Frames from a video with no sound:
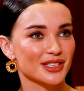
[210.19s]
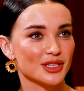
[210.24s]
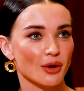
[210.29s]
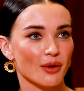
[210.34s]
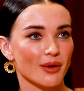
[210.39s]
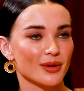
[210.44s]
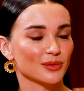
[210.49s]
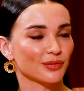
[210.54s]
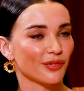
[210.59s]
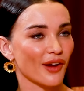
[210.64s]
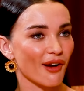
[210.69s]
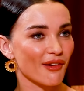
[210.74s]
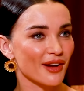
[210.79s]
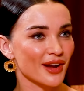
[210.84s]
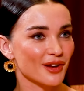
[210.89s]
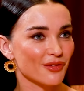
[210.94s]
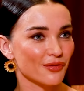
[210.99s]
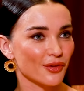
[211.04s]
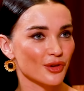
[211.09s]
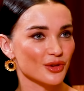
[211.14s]
so I was
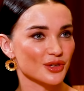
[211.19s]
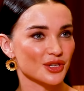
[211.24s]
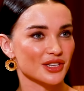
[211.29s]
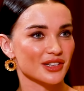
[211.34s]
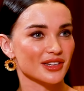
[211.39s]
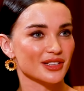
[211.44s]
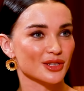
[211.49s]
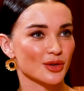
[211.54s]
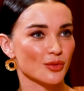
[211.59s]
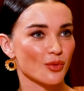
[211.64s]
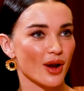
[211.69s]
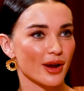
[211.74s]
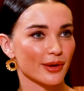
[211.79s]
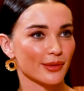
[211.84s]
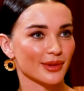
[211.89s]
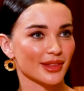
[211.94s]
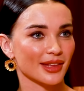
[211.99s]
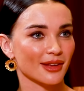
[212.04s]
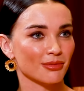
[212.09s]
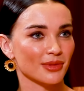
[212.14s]
very fortunate to
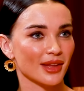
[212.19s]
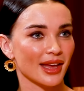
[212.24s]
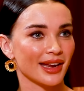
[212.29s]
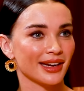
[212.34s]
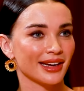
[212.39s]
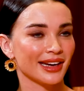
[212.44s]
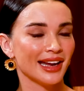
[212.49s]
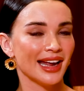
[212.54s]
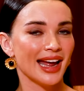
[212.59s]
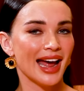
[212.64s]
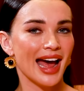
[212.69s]
work with him then.